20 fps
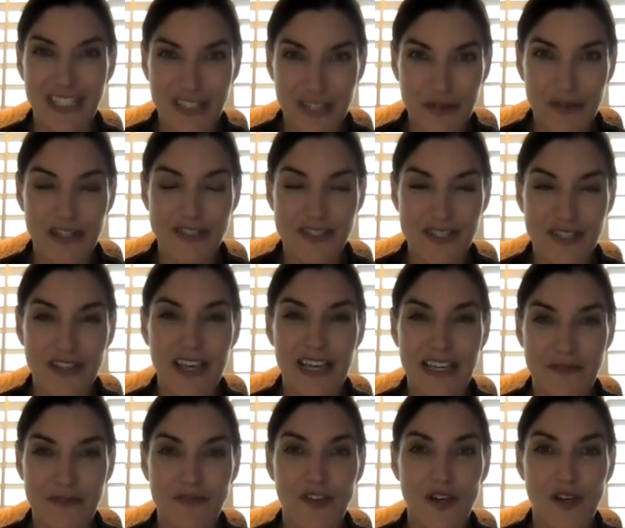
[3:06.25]
There's a lot
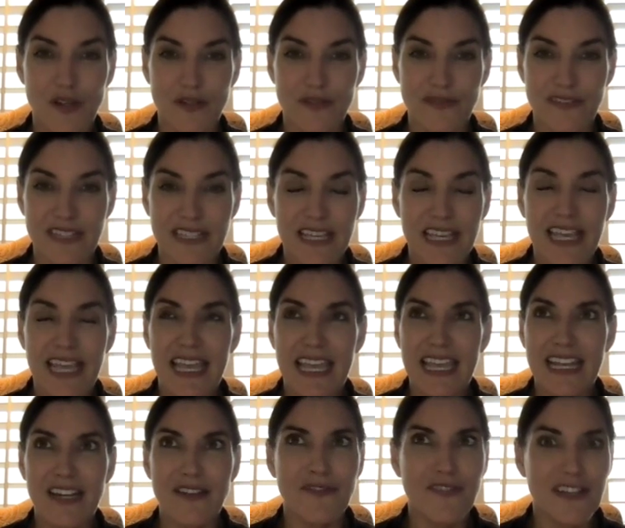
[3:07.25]
involved. And
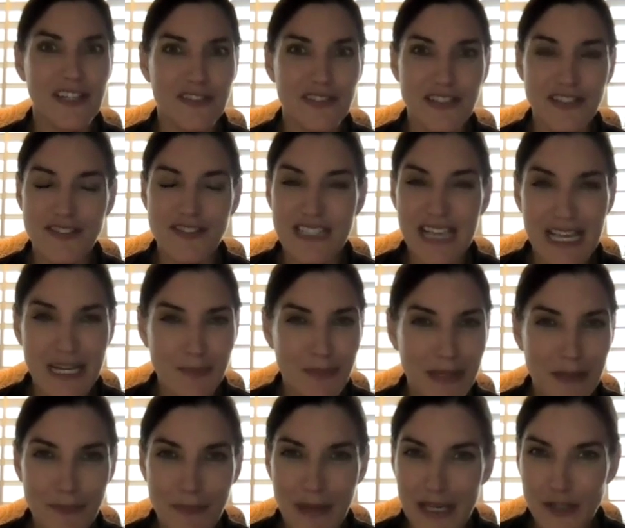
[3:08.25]
I figured there's got to be a
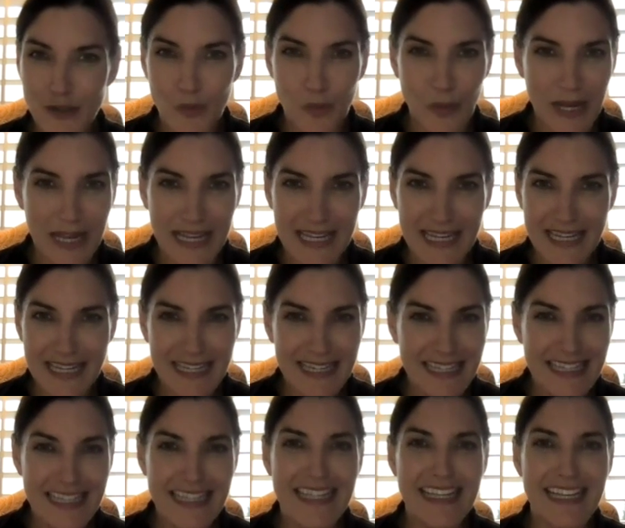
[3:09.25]
better way.
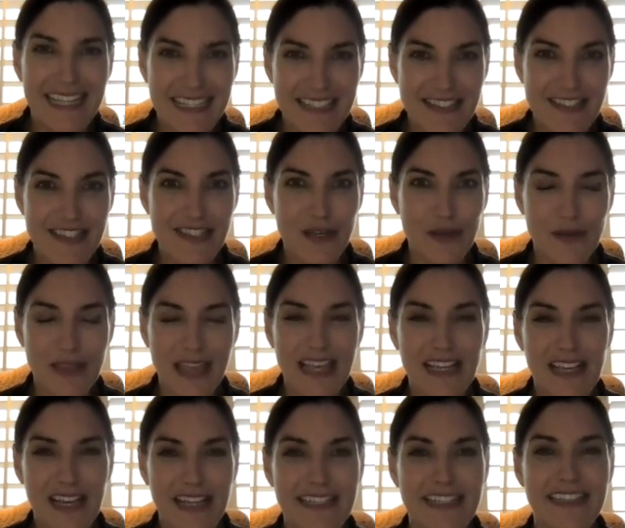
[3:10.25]
And so that
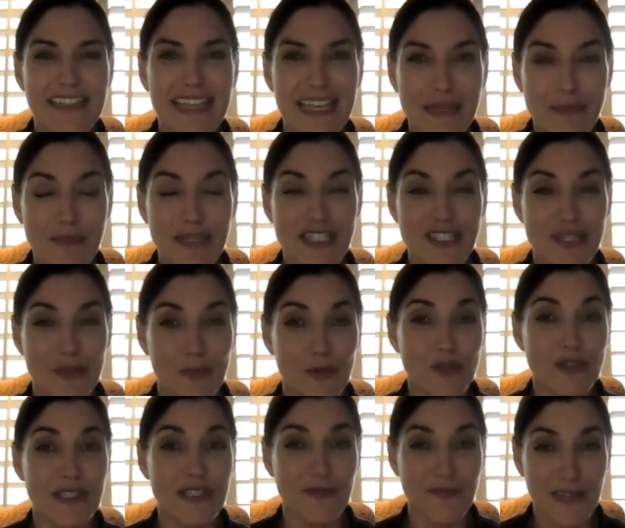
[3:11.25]
kind of led me to
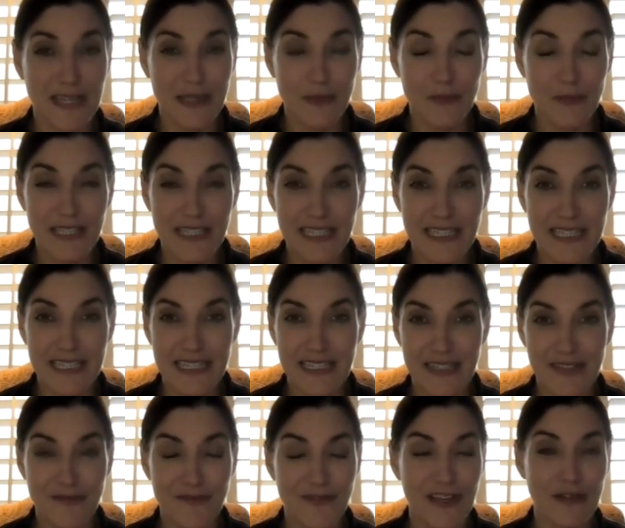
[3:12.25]
multifamily and
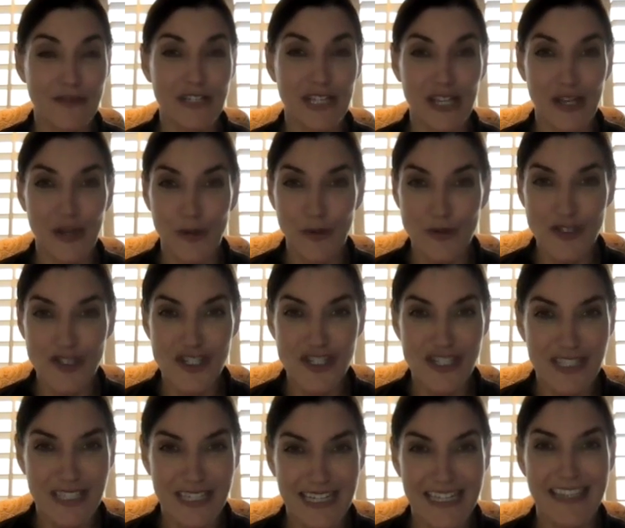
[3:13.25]
found a coach
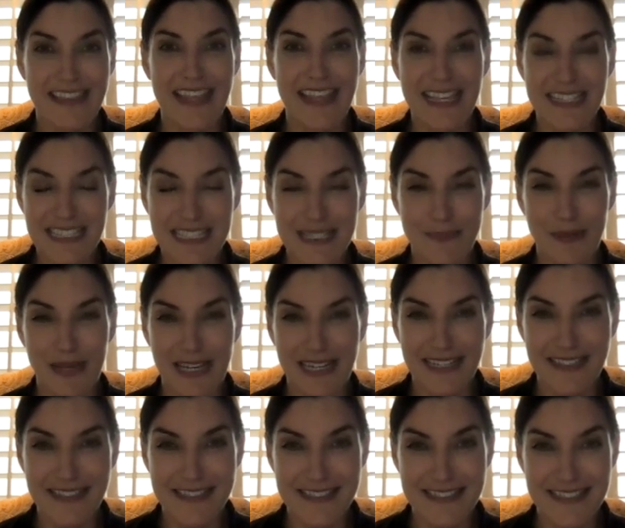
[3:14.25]
in that
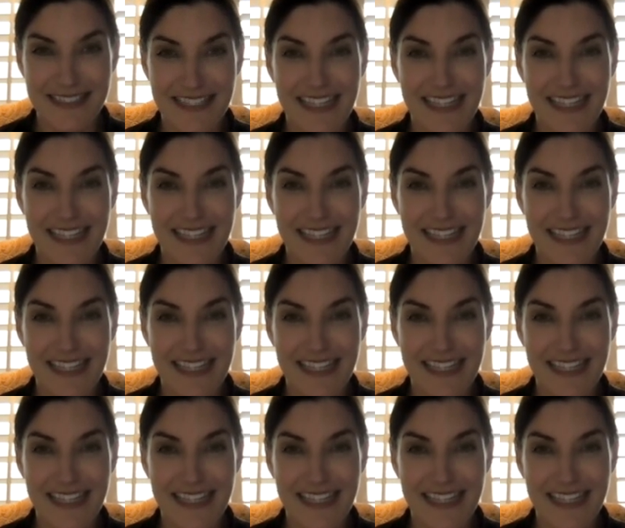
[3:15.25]
space.